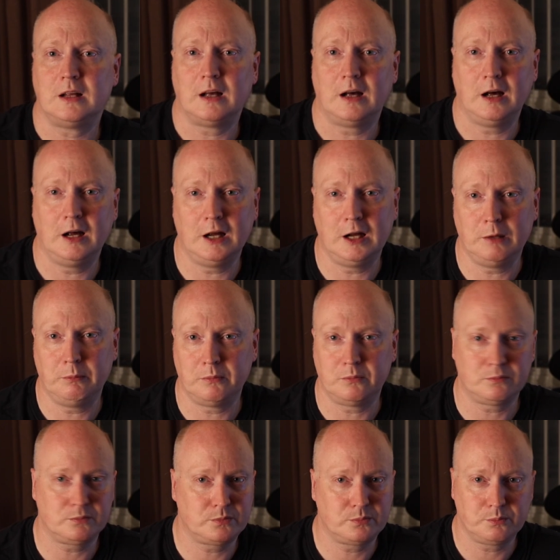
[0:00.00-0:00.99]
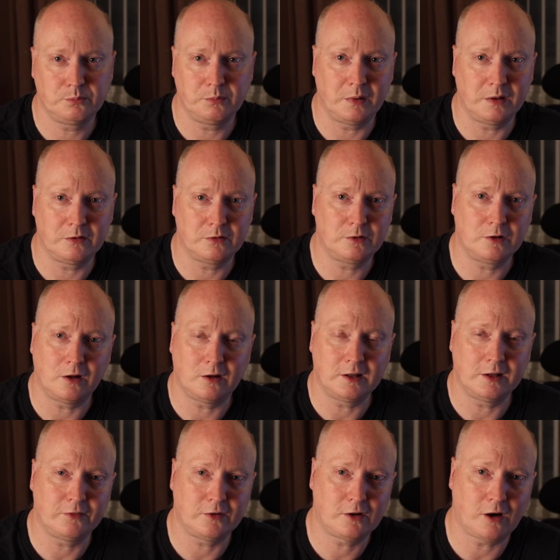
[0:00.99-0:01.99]

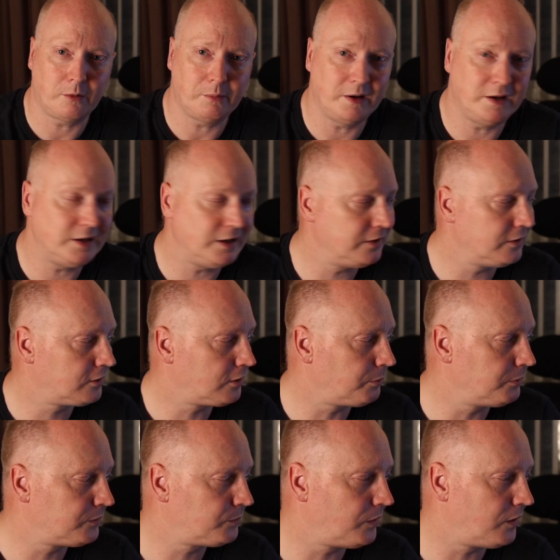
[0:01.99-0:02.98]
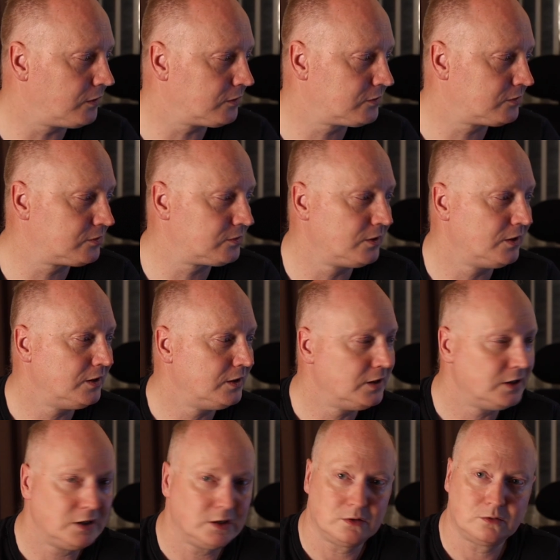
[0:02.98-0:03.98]
leave a comment in the comments box,
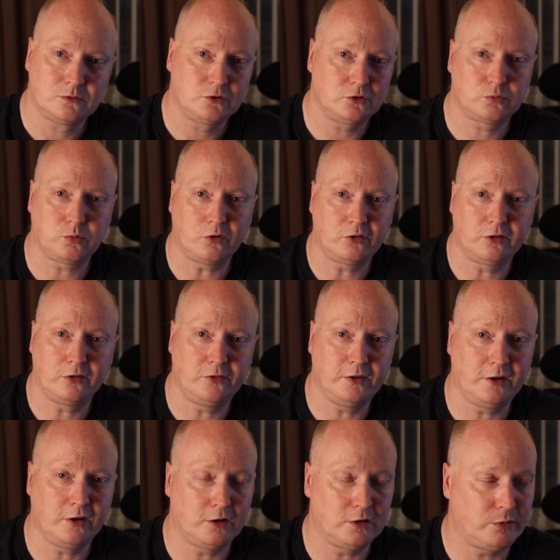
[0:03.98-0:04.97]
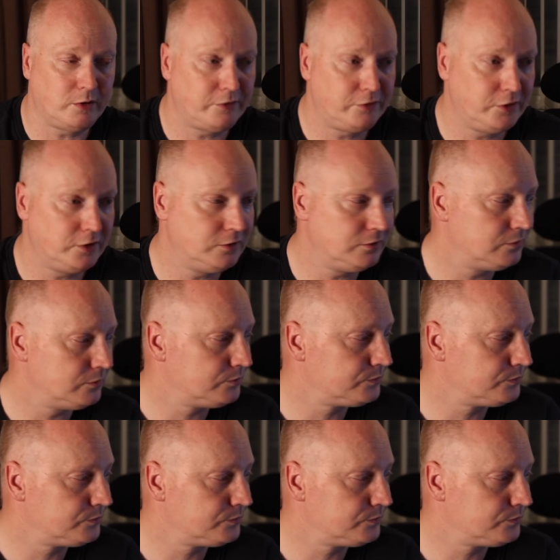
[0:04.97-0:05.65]
just watch the video all the way through,